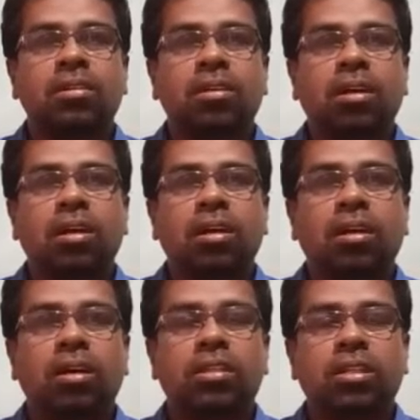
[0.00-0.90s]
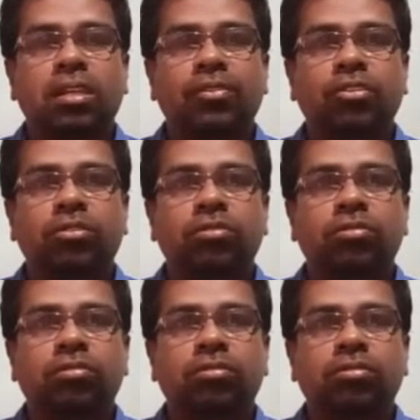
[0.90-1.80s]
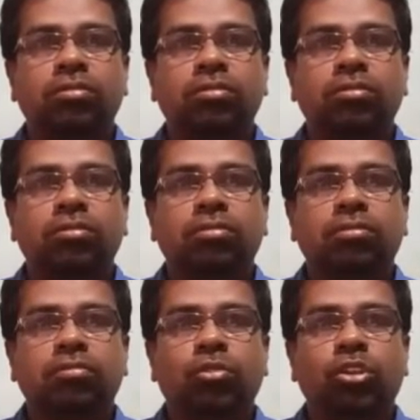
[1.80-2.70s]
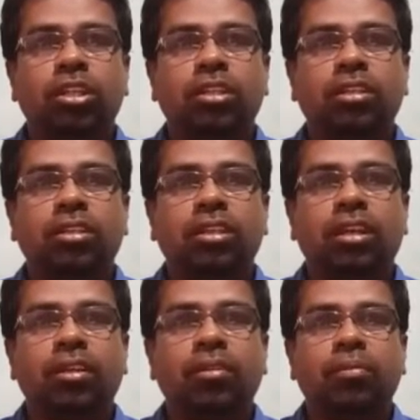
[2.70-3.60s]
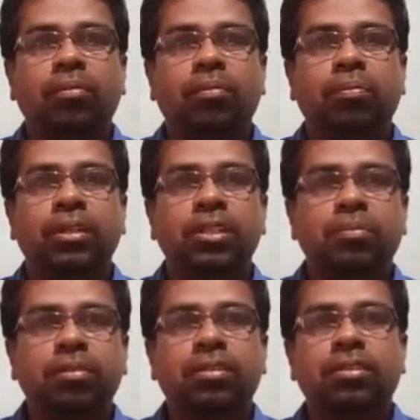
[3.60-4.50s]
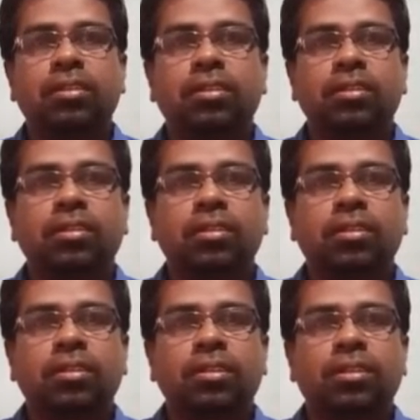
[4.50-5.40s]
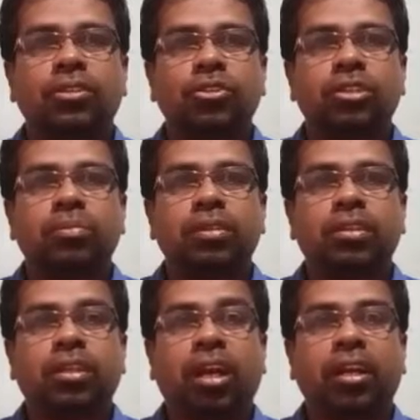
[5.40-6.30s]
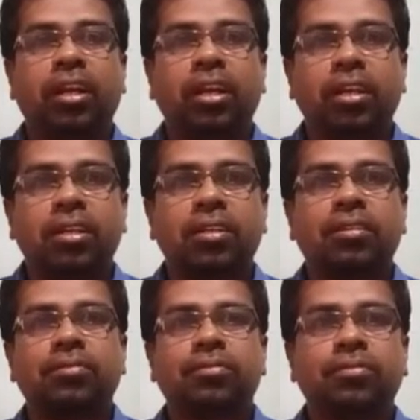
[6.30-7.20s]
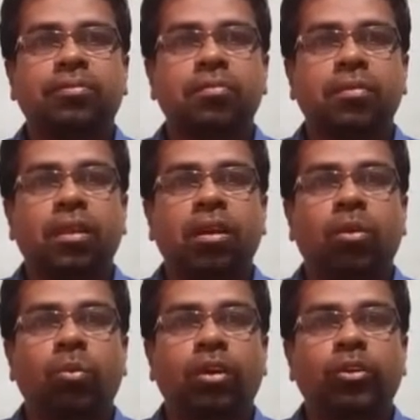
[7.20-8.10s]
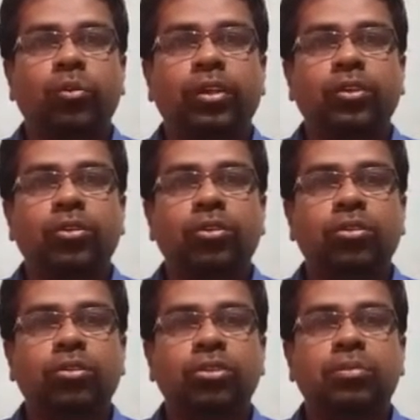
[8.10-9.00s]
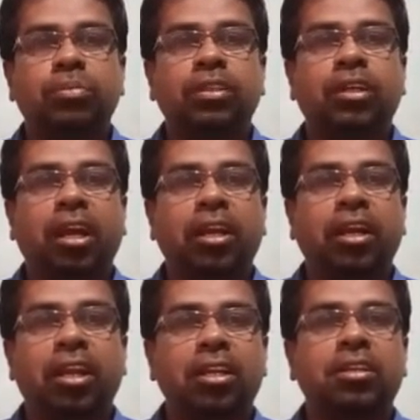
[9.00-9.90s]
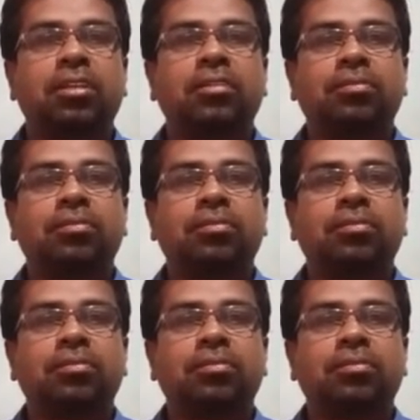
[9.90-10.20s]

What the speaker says: I shall give you more than 10 principles to speak correct English. What do we do to speak correct English?